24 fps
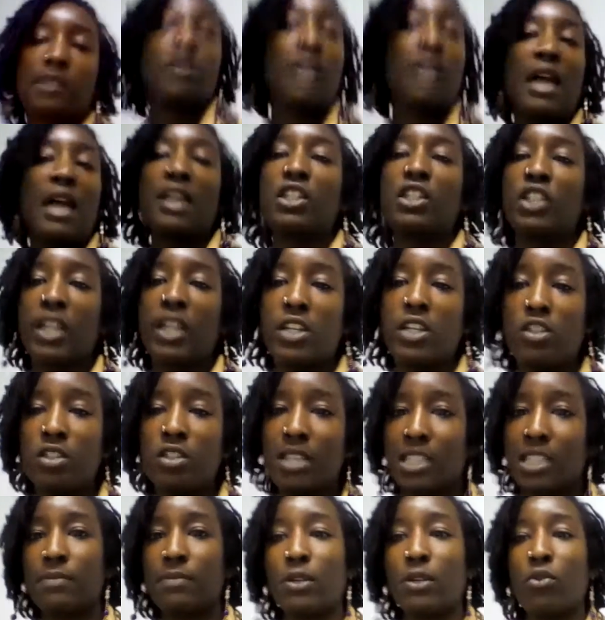It's a lot of changes
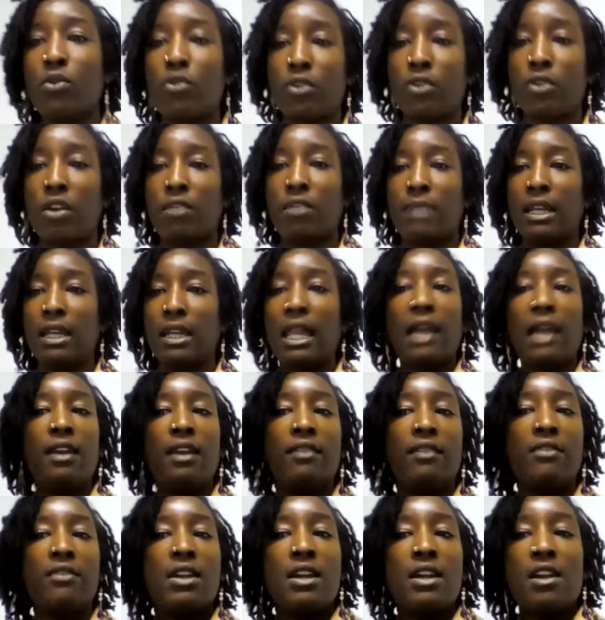that's been going on in my
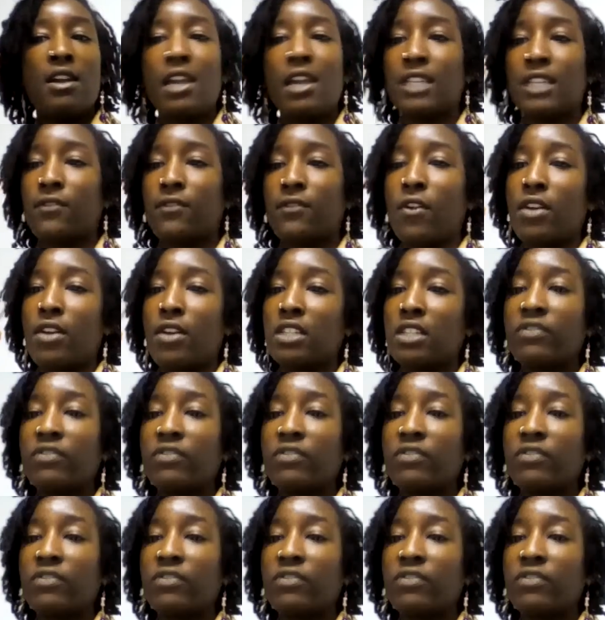life as far